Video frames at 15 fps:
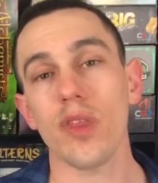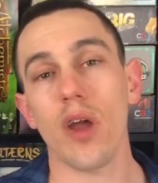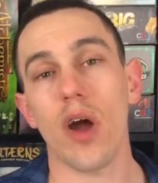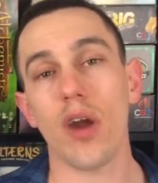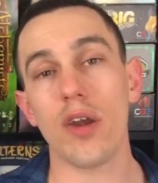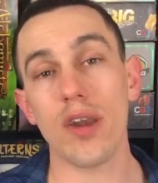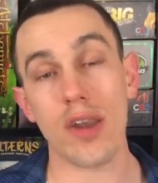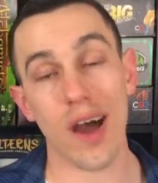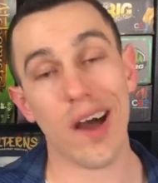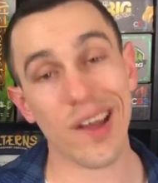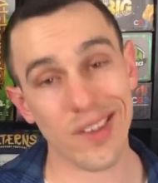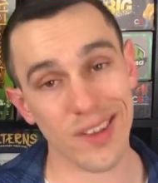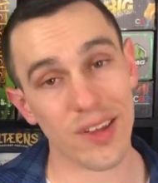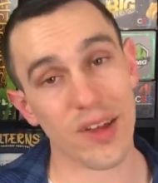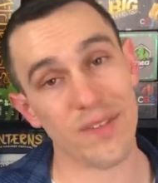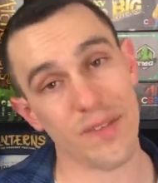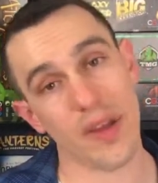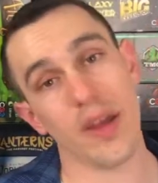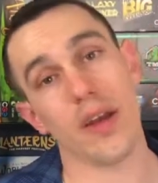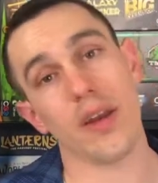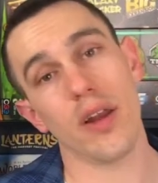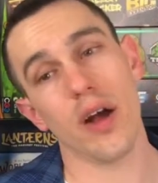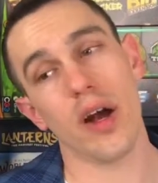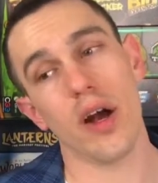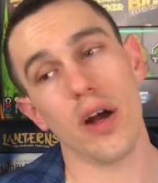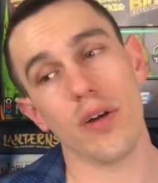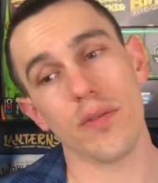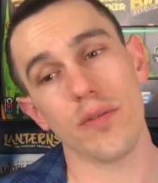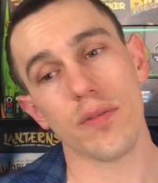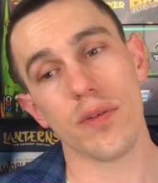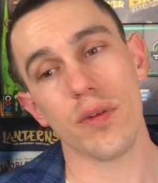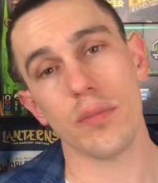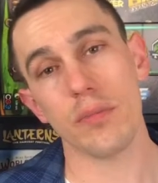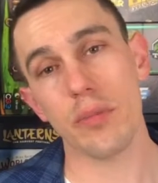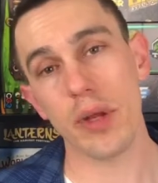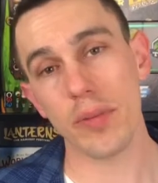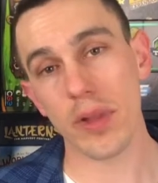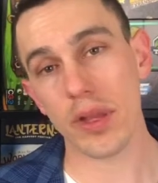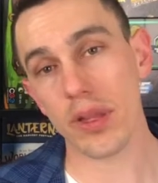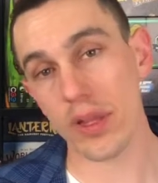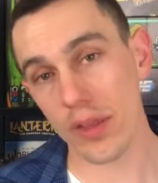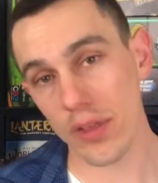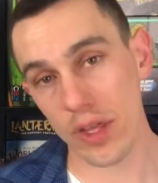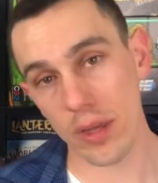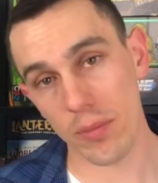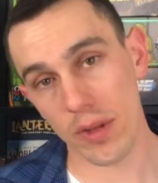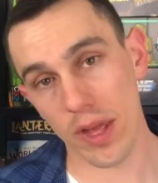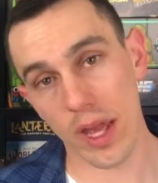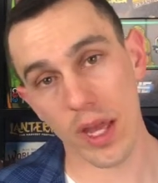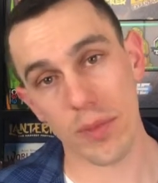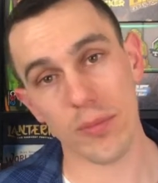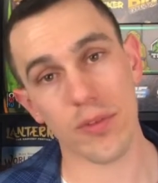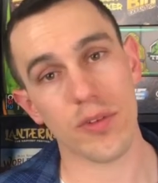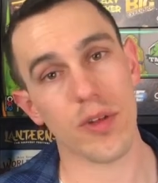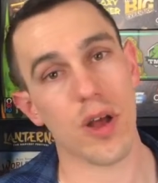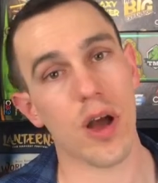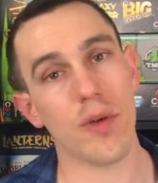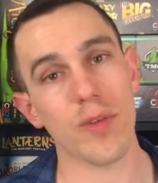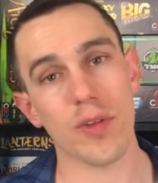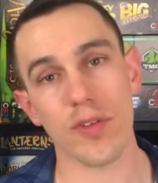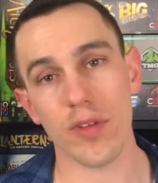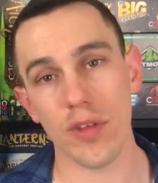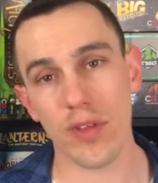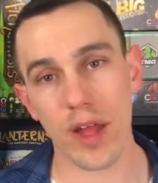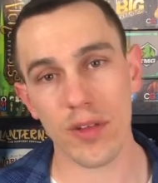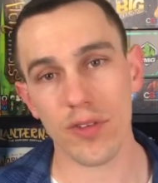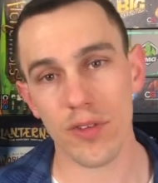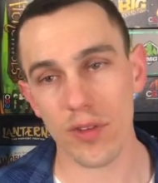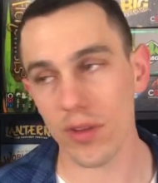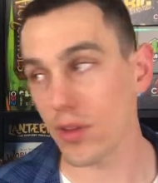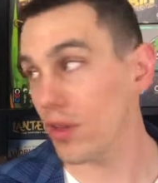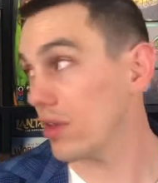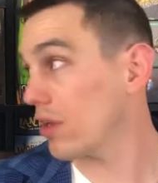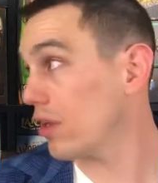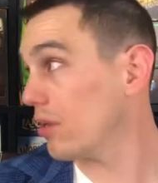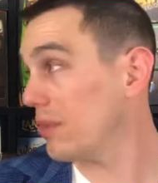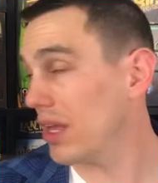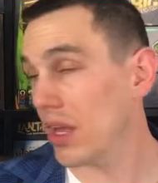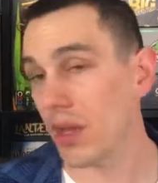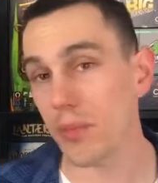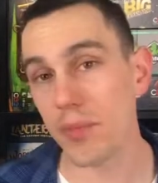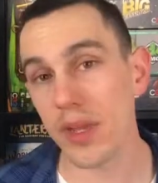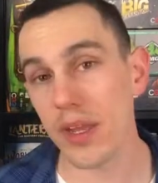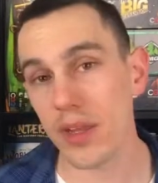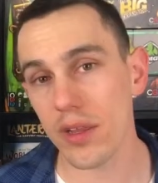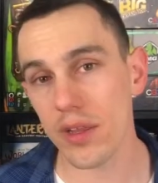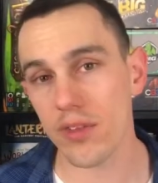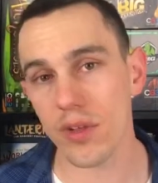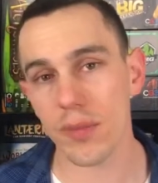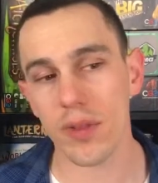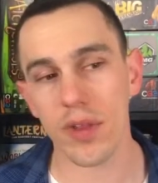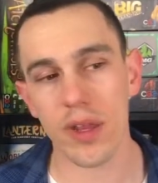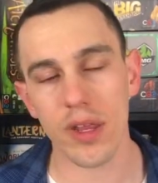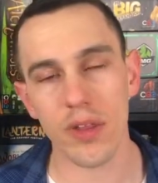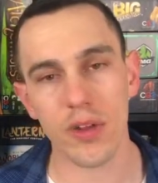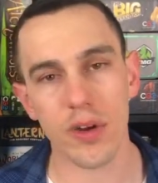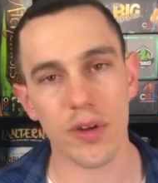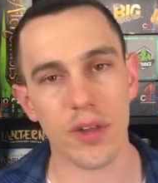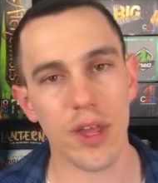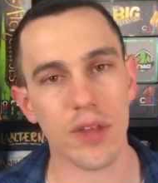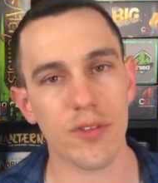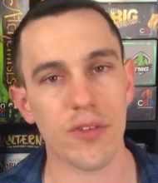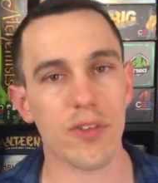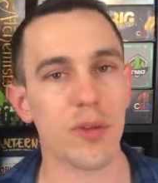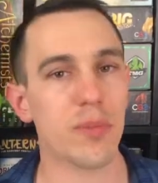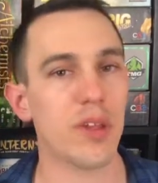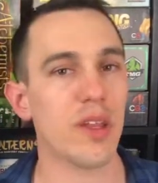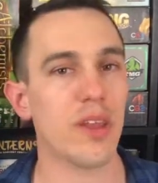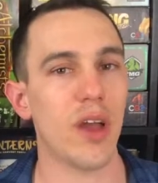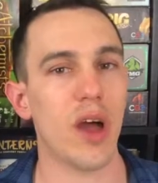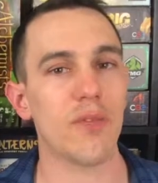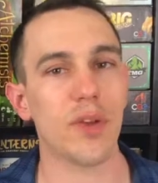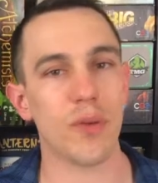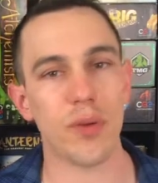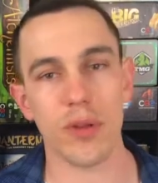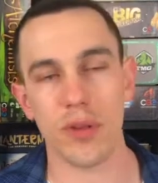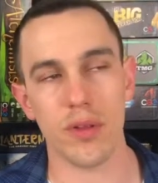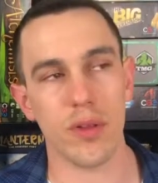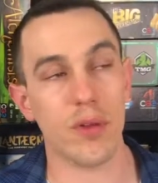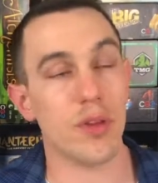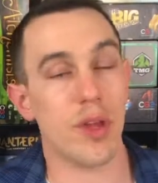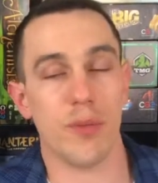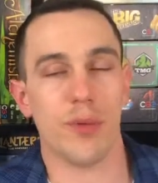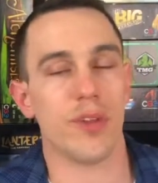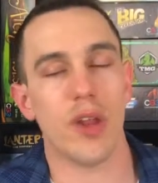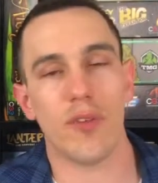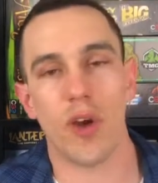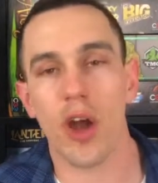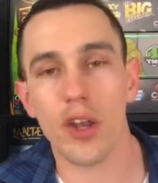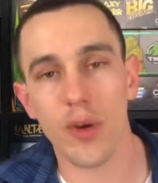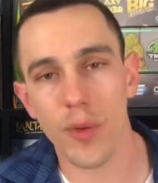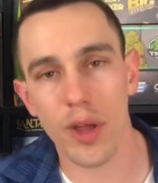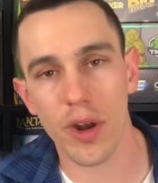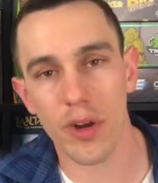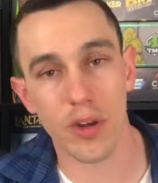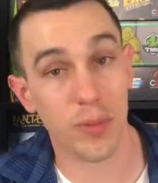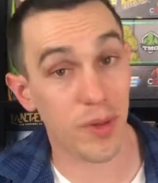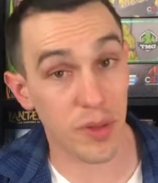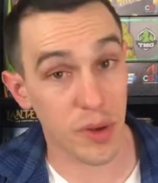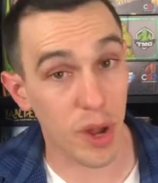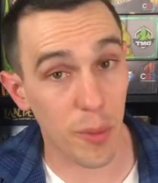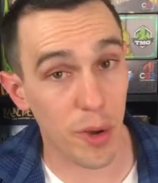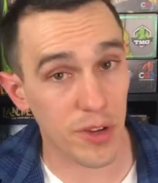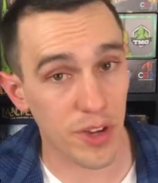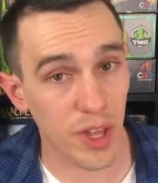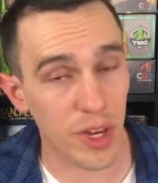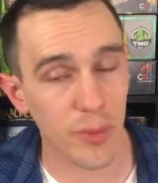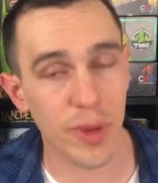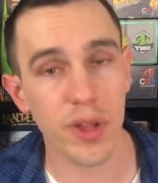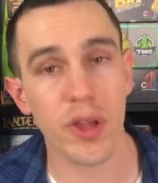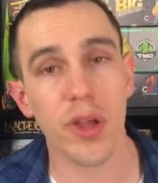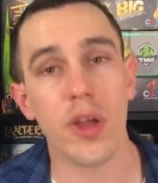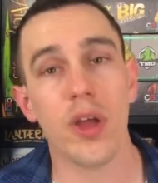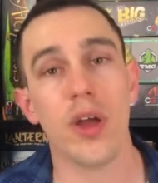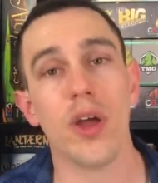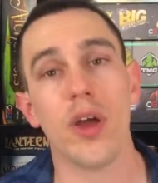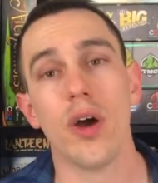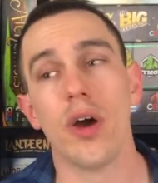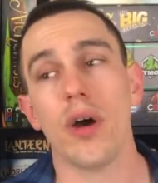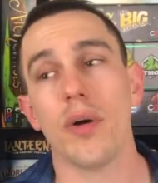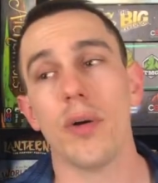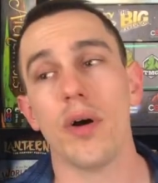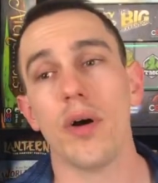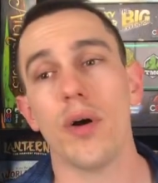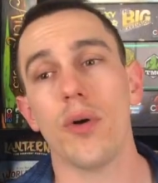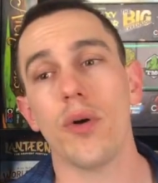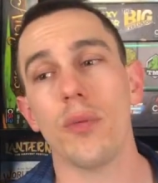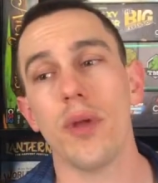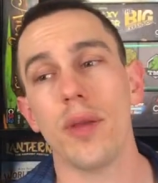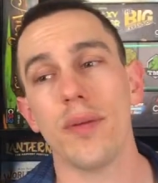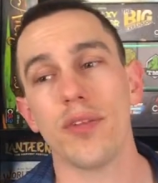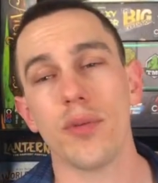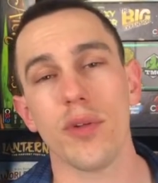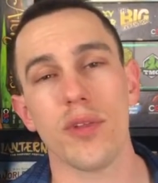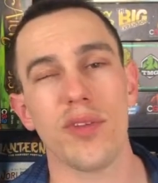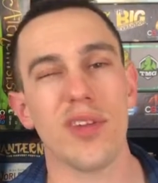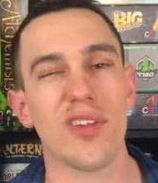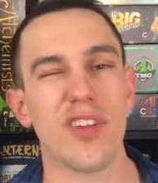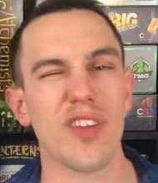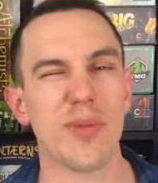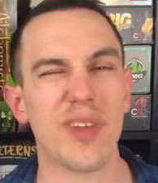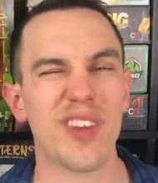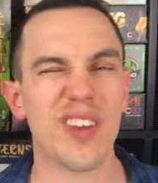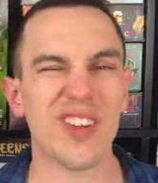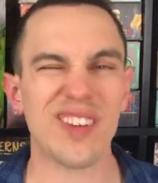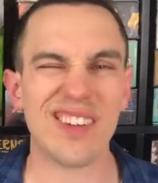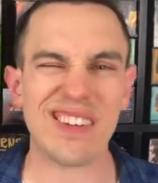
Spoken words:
are not a fan of biblically themed games, obviously that's going to be immediately something that either takes this completely off it was never on your radar and you're probably not watching anyway, or maybe it's one of those things that just make you